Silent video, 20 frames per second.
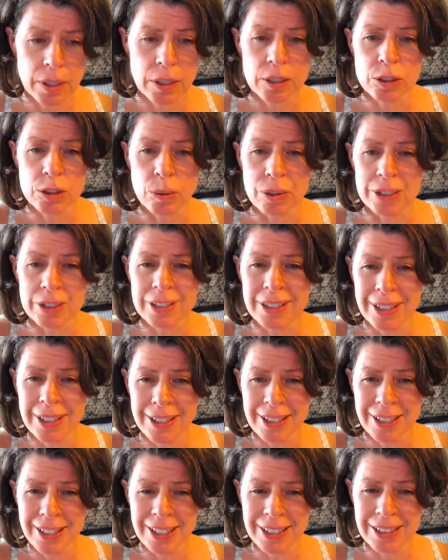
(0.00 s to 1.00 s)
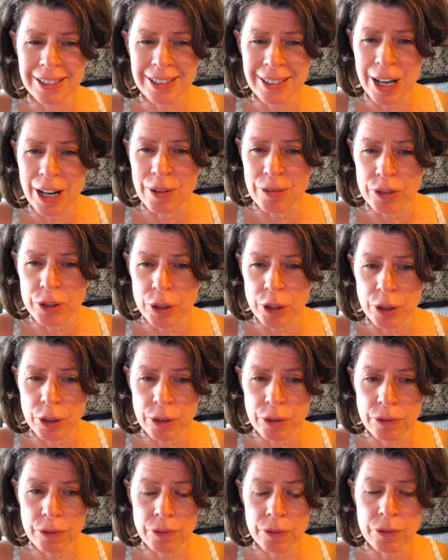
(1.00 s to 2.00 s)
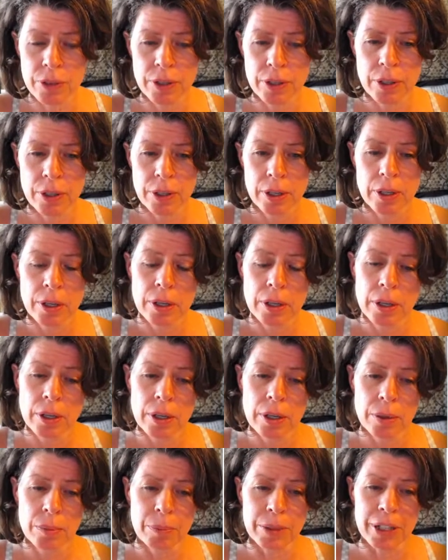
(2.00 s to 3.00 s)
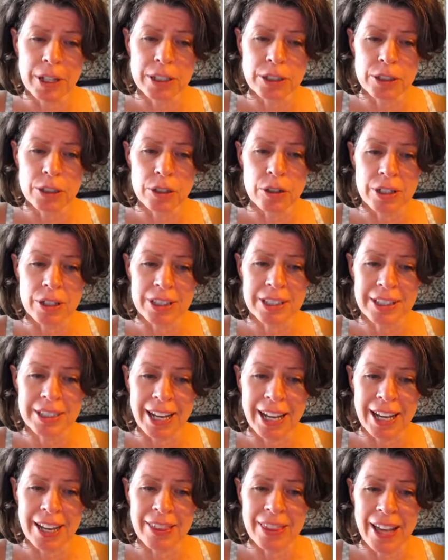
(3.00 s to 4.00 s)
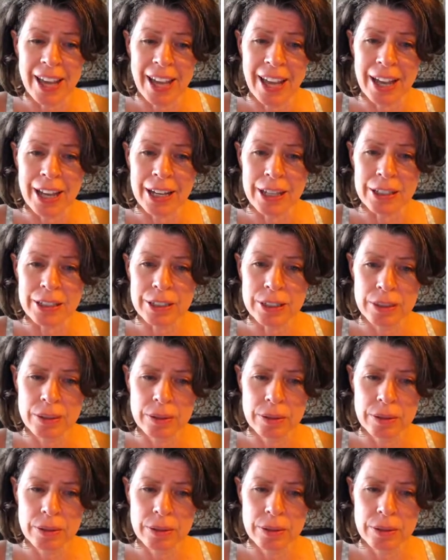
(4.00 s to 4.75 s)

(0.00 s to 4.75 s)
So it's tough turf because you're going to stay on the hand.